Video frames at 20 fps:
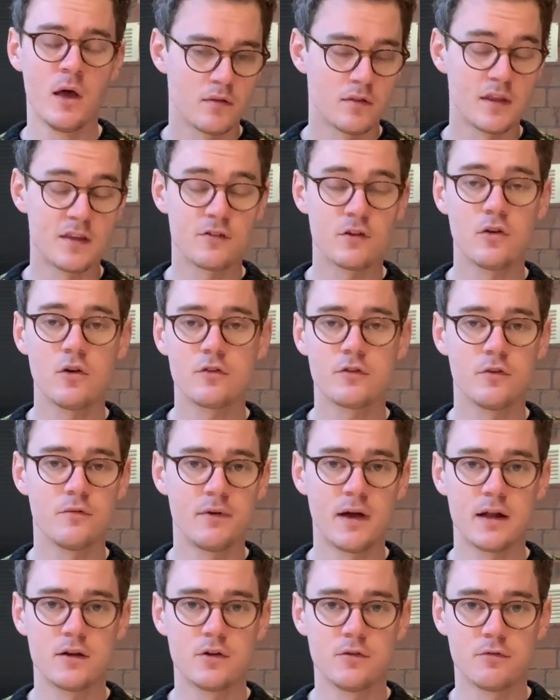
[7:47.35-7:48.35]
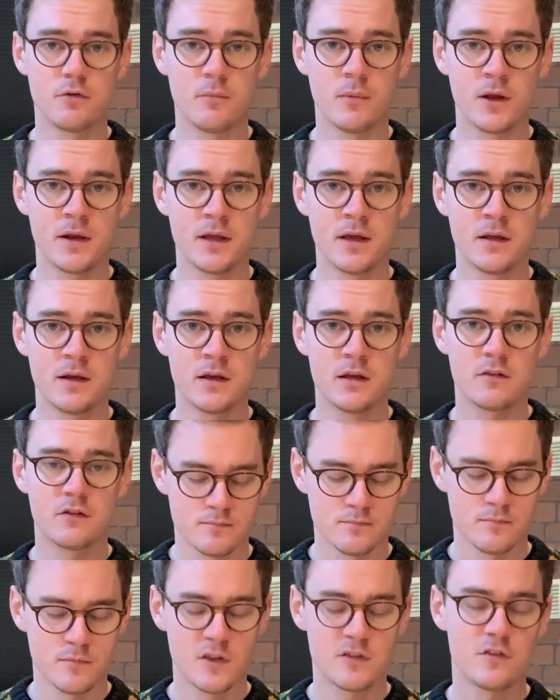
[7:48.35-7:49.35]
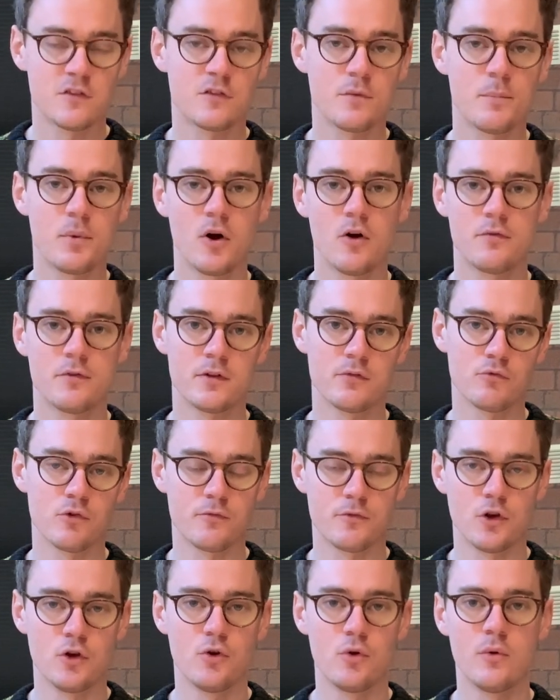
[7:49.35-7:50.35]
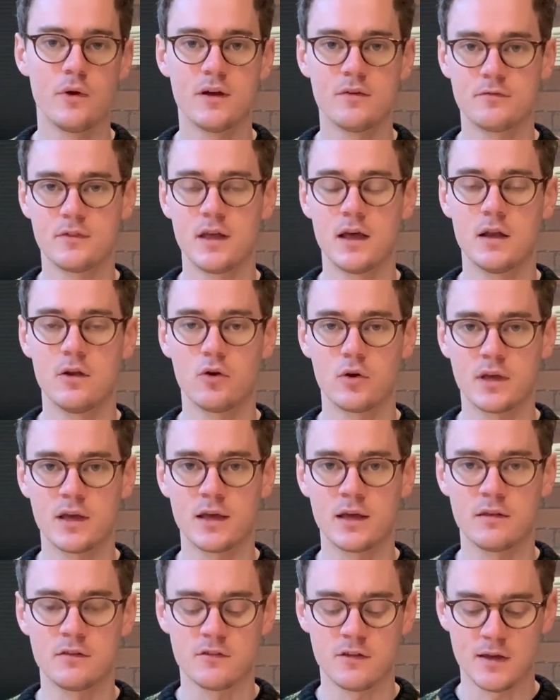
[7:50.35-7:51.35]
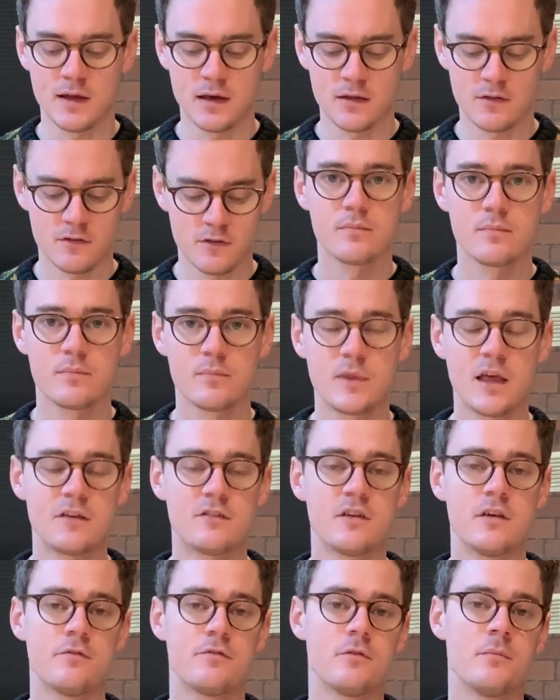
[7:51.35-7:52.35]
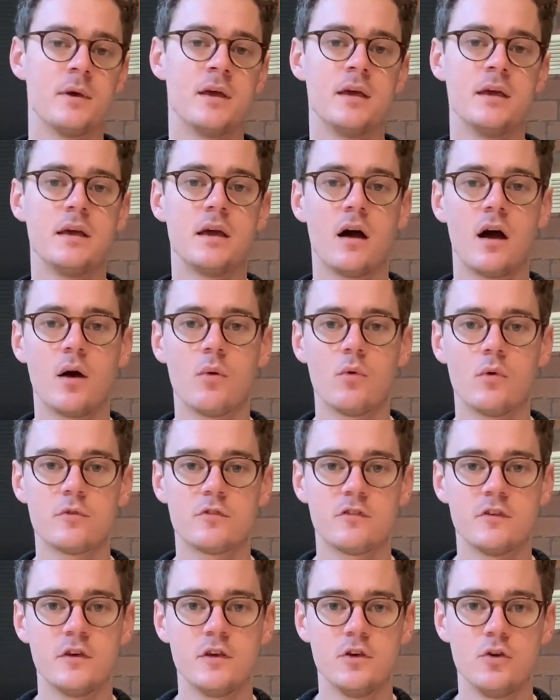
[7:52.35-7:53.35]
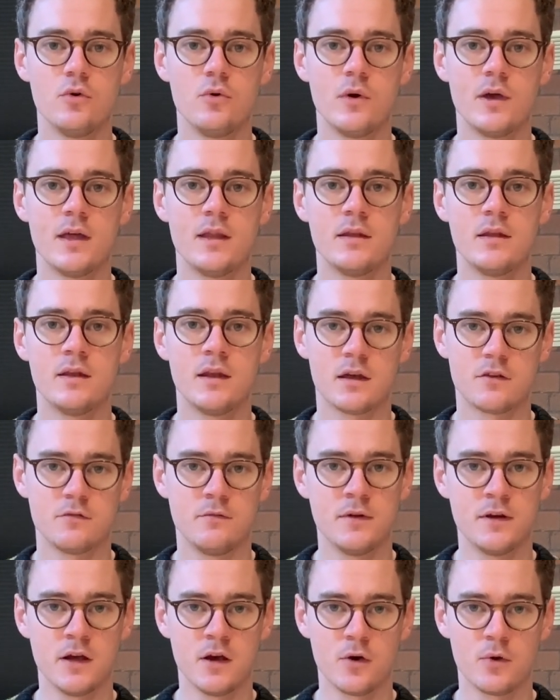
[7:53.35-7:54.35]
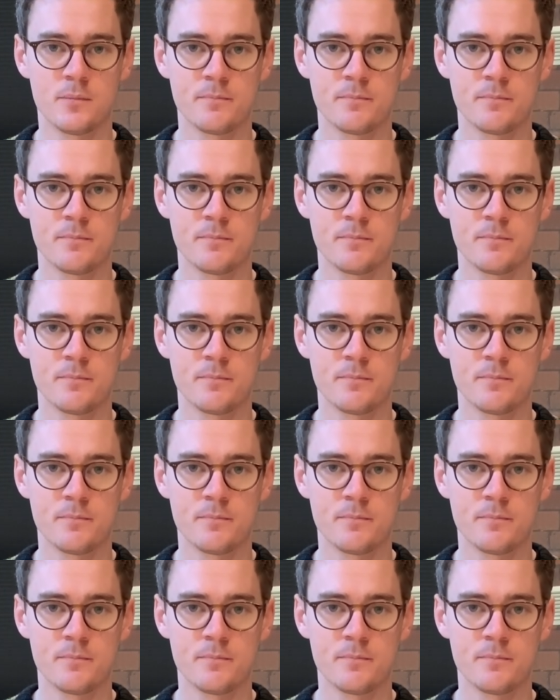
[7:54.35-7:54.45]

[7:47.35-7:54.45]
There's a lot of value for money in it. This is the perfect review if they're looking into that. That's it for me. I will see you in the next video.